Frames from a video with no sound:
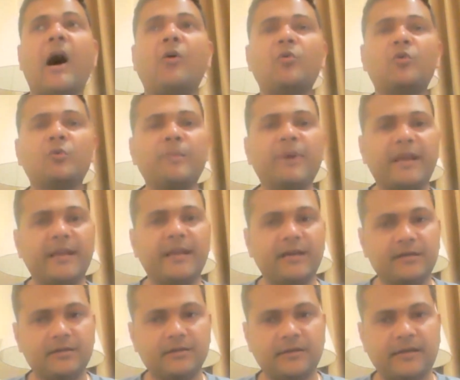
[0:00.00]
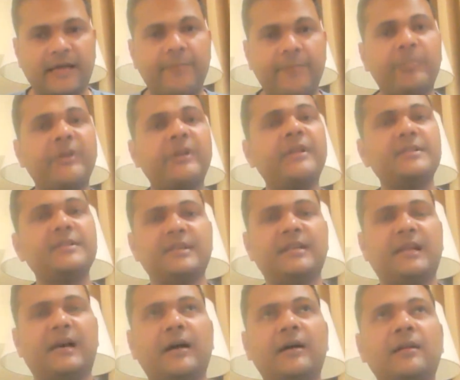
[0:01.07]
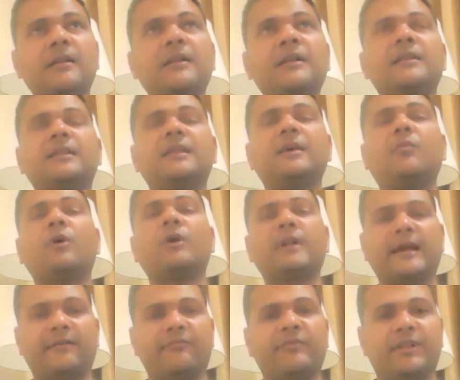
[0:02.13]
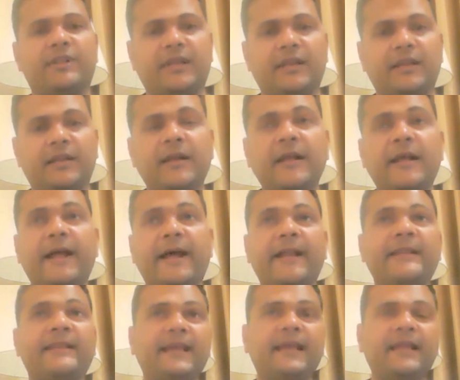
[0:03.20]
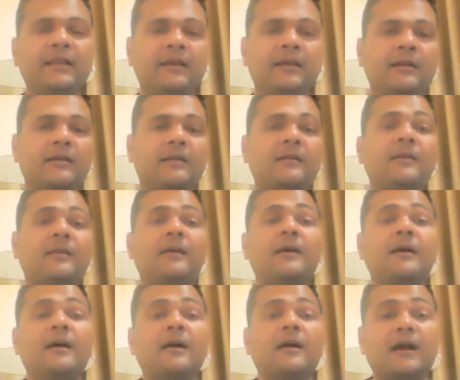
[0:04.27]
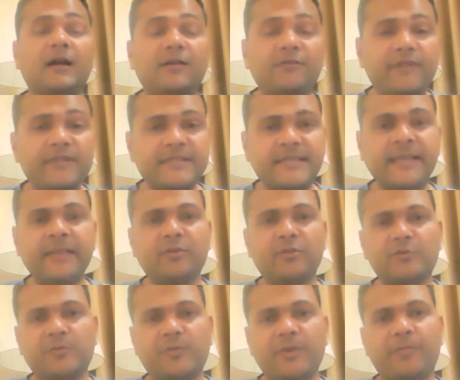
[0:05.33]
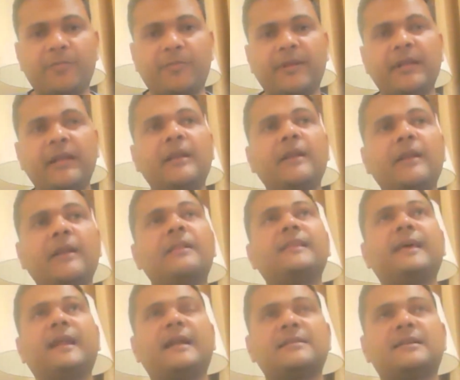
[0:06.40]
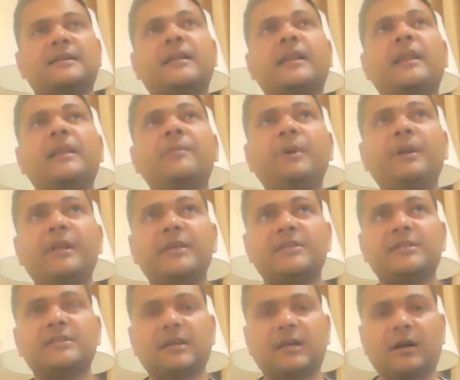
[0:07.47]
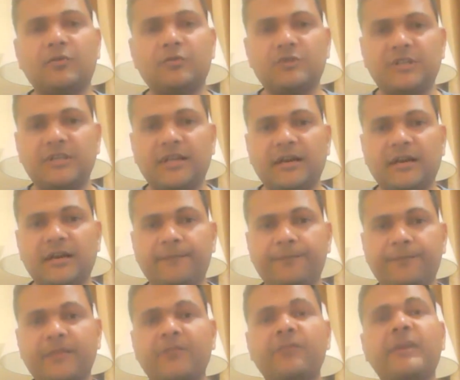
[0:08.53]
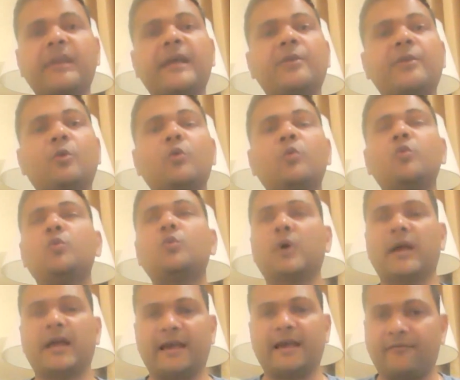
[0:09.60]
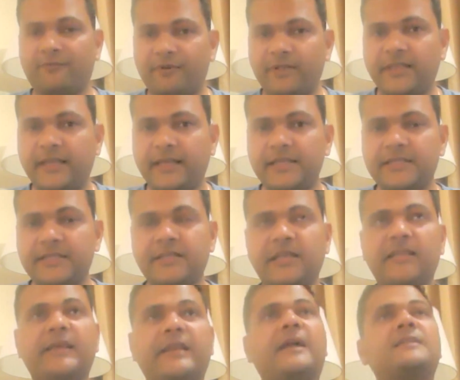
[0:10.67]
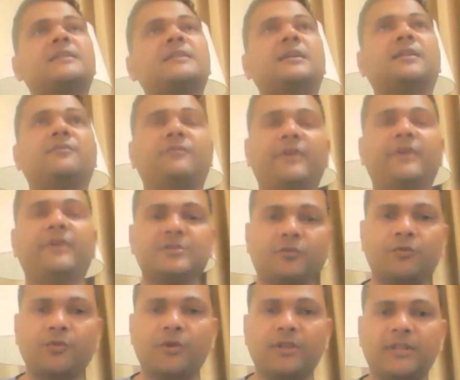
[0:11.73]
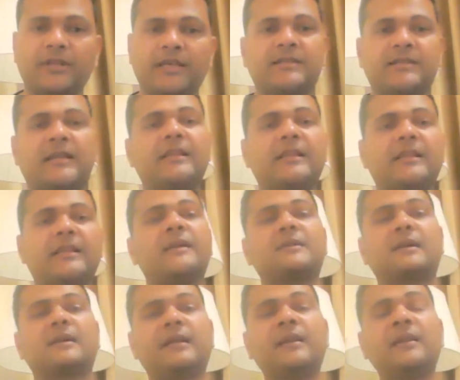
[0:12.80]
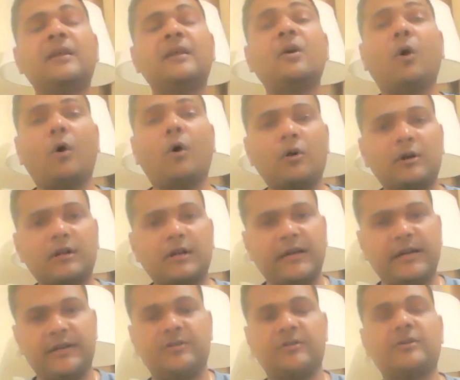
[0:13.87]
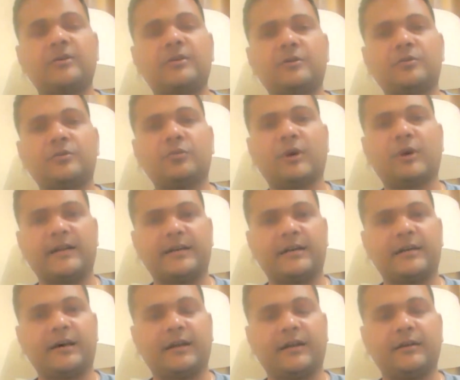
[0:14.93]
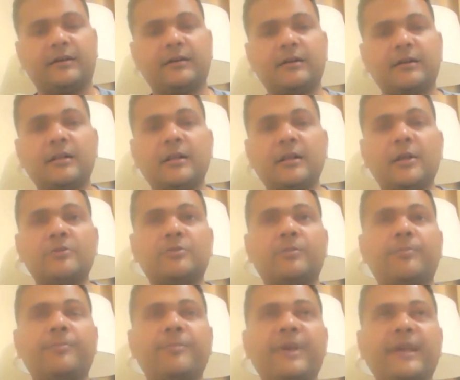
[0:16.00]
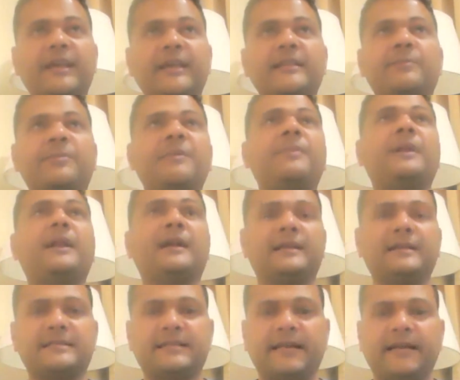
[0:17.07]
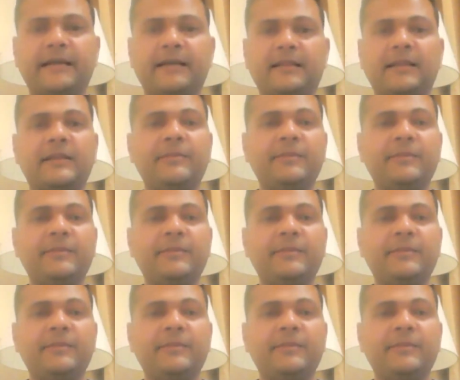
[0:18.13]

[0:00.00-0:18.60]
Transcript: how to make it happen in Jira. They want everything. And then convincing those people there are certain limitations around Jira, We cannot do everything in Jira. There are certain ways of doing things and there are certain alternate to get it done. So making the people understand the